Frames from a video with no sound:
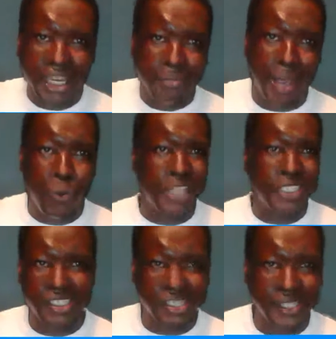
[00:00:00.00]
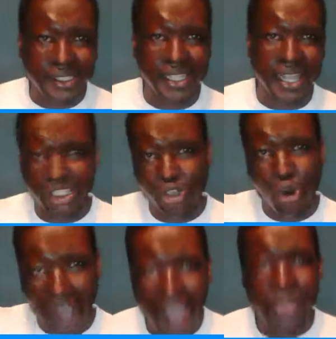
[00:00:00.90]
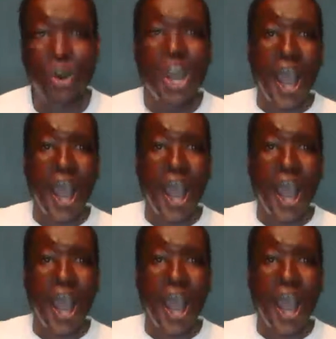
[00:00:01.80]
on my way to Cincinnati, Ohio,